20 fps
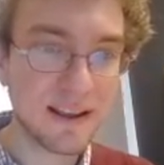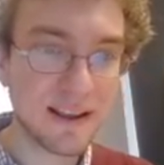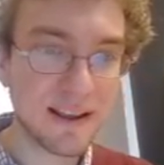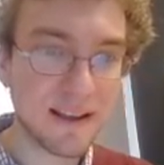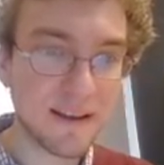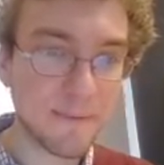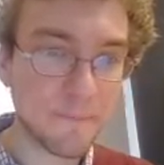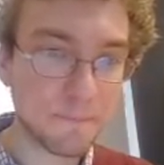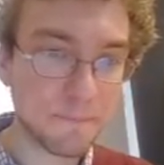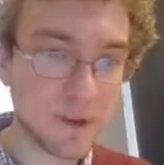
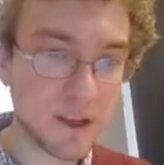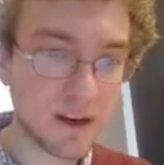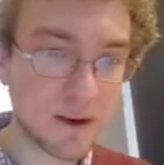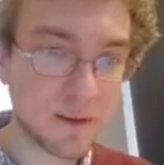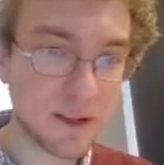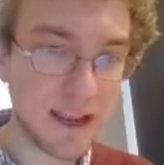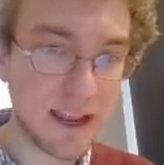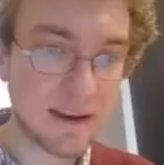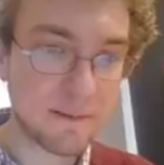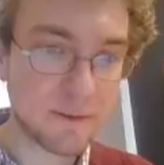
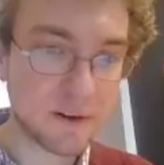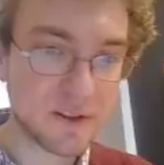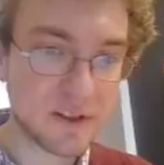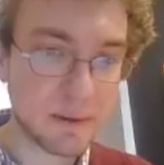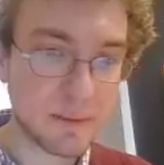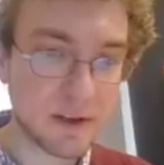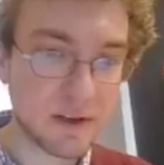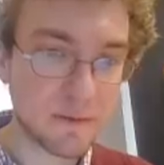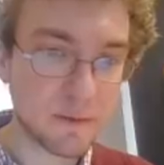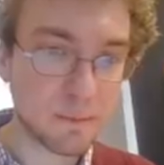the
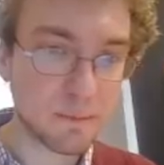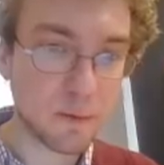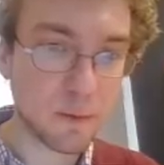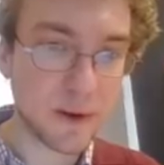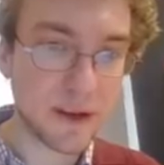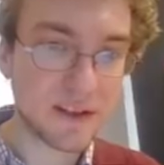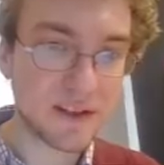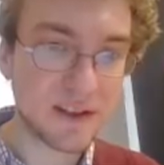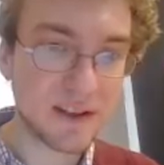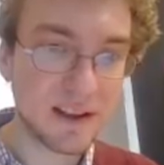inverse image of a
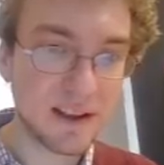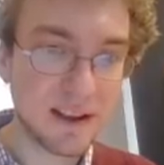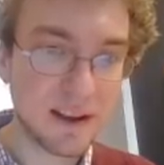point